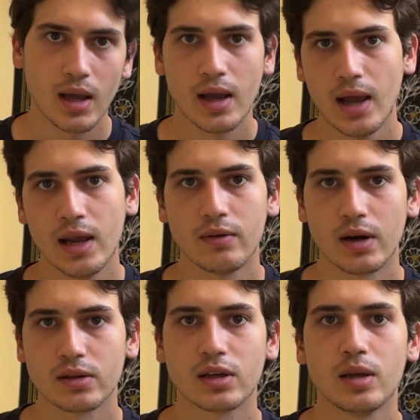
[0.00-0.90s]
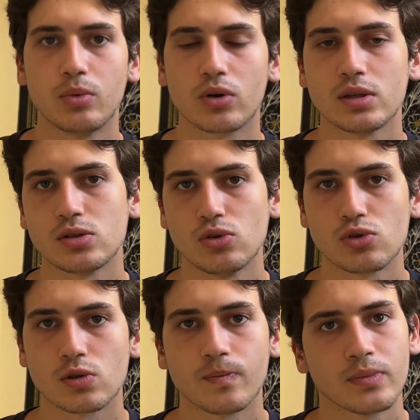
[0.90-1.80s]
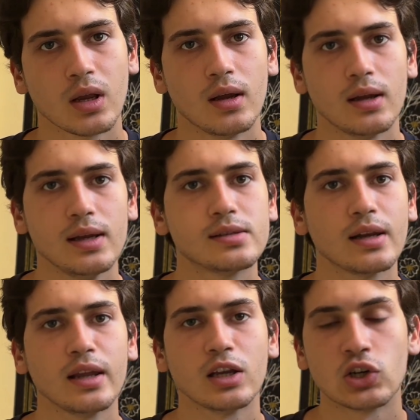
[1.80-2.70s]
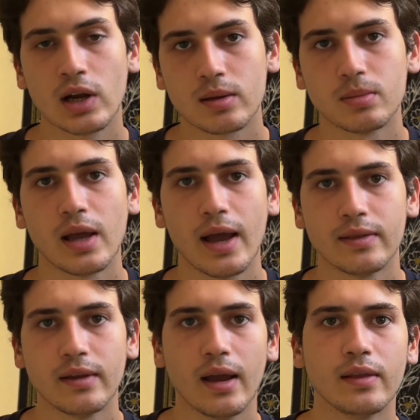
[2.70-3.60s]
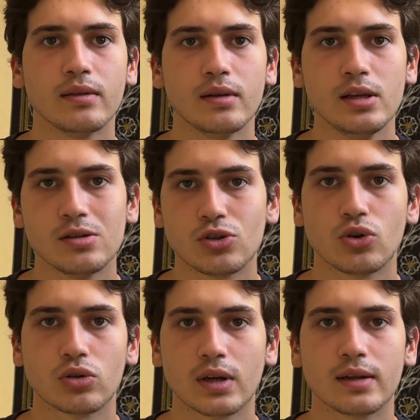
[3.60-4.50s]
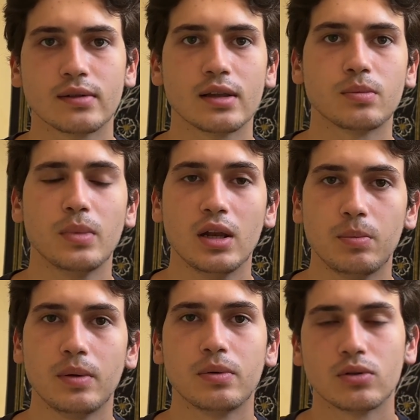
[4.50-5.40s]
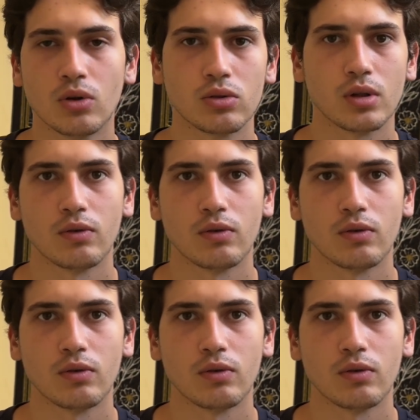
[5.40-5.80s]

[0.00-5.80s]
Anywhere the keyboard is used. It's an incredibly handy and easy shortcut that many people don't know